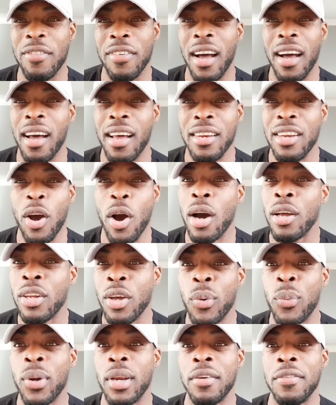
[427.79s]
I
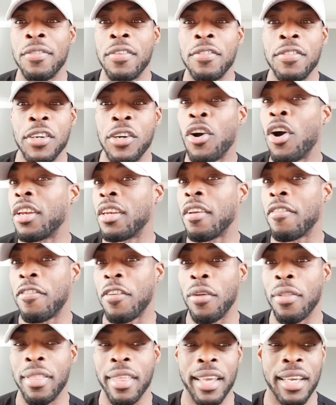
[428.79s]
will have forgotten a
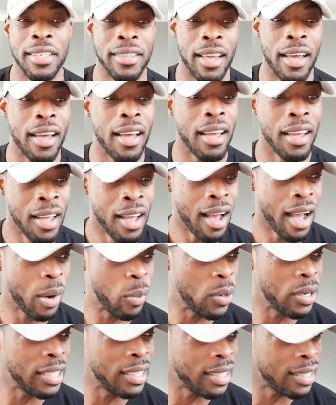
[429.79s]
few things that I
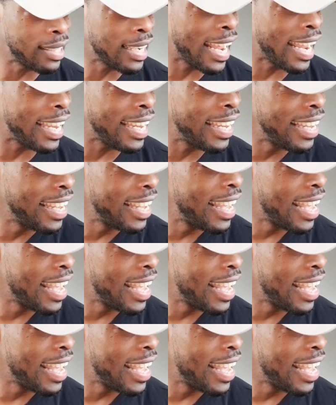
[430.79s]
wanted to say.